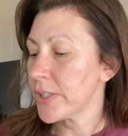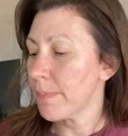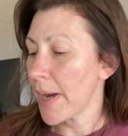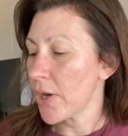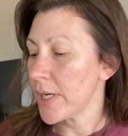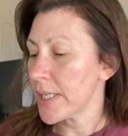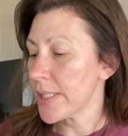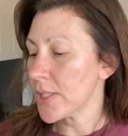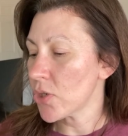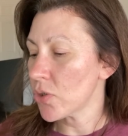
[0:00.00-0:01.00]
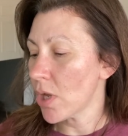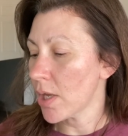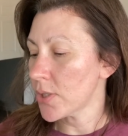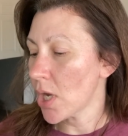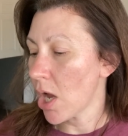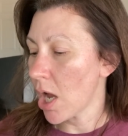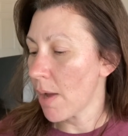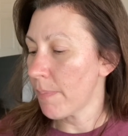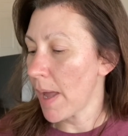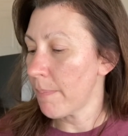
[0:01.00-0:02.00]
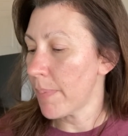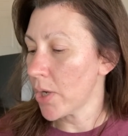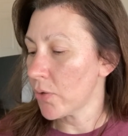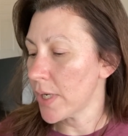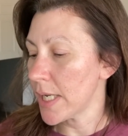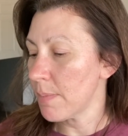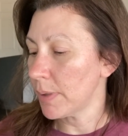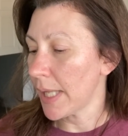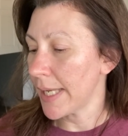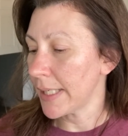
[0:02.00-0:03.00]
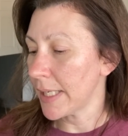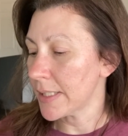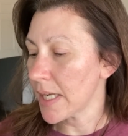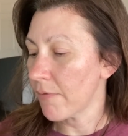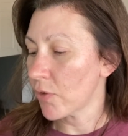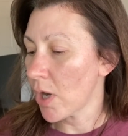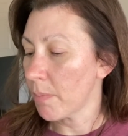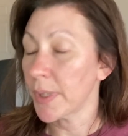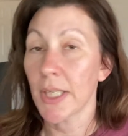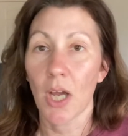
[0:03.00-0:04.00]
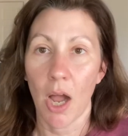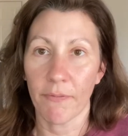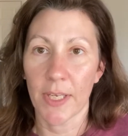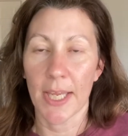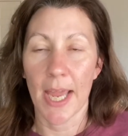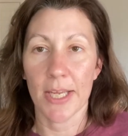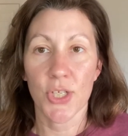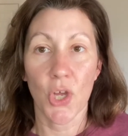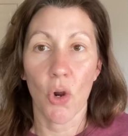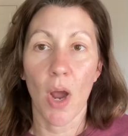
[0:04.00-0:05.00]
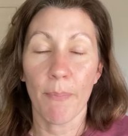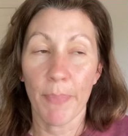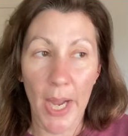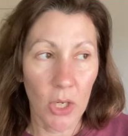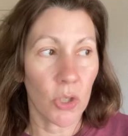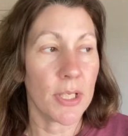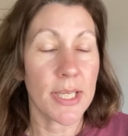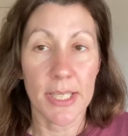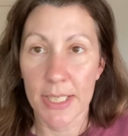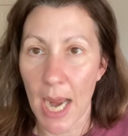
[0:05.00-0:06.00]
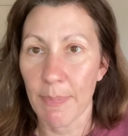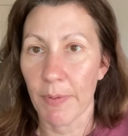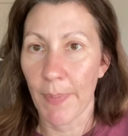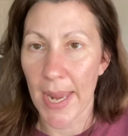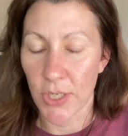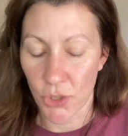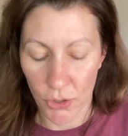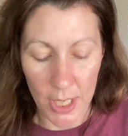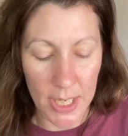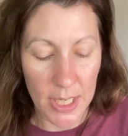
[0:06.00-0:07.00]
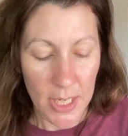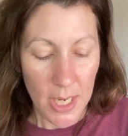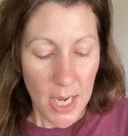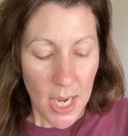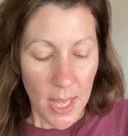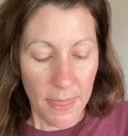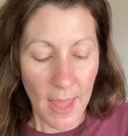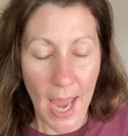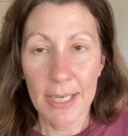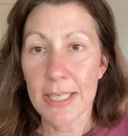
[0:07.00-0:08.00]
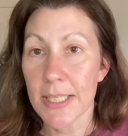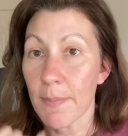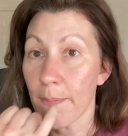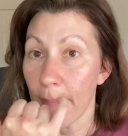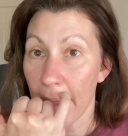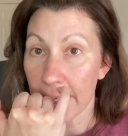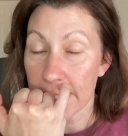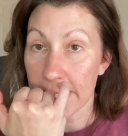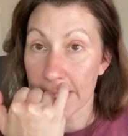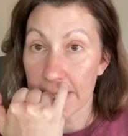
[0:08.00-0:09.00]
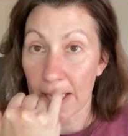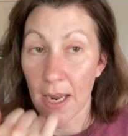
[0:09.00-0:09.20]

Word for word: berries atop a buttery blanket of crumbly coffee cake. So a buckle is a type of pastry that is mixed.